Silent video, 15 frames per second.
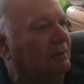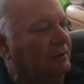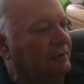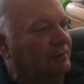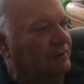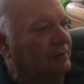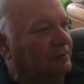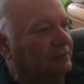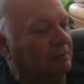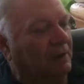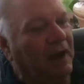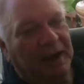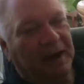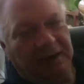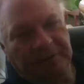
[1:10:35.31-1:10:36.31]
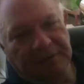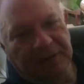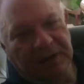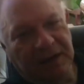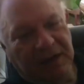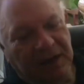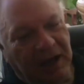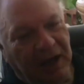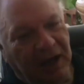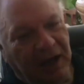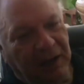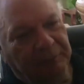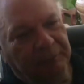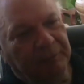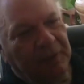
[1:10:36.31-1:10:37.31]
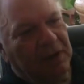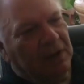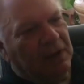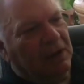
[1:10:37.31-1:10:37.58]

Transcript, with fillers: know his his grave um,